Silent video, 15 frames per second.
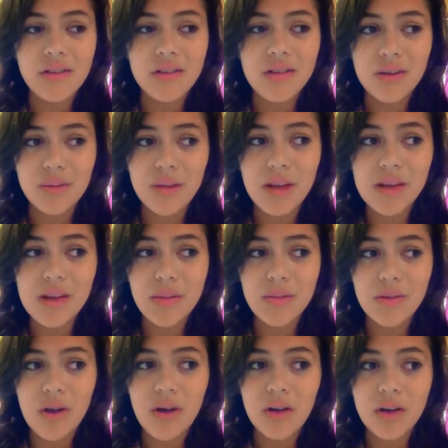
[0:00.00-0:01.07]
Some days
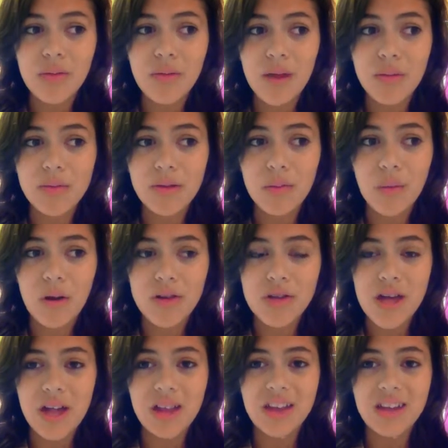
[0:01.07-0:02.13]
I'm not going to be able to
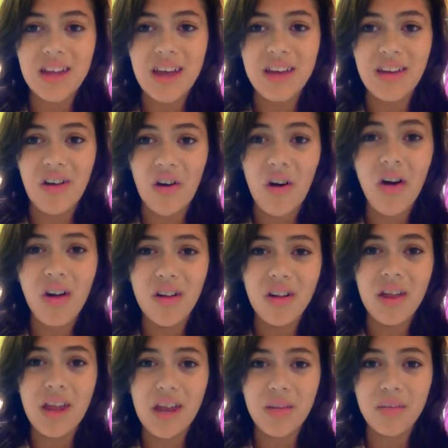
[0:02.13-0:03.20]
watch Ellen at
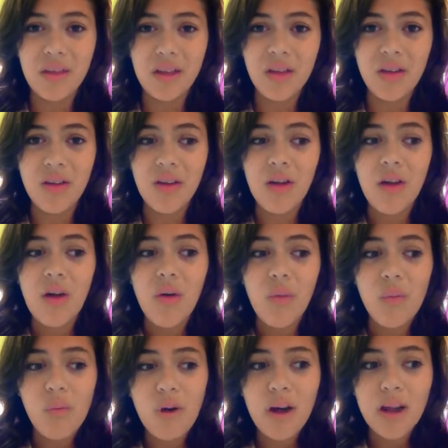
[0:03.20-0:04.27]
all, and I'm like,
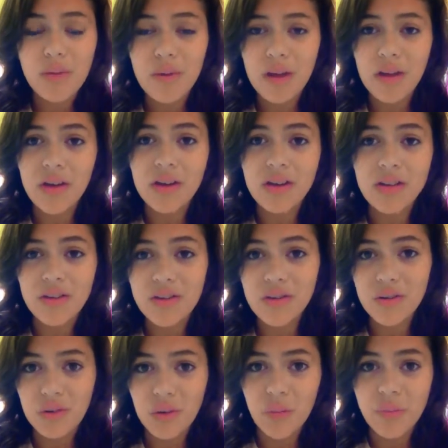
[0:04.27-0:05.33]
what am I going to
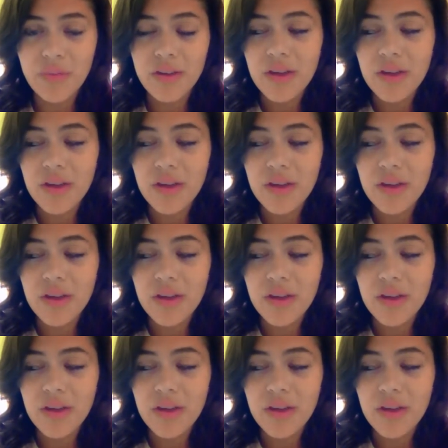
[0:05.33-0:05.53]
do?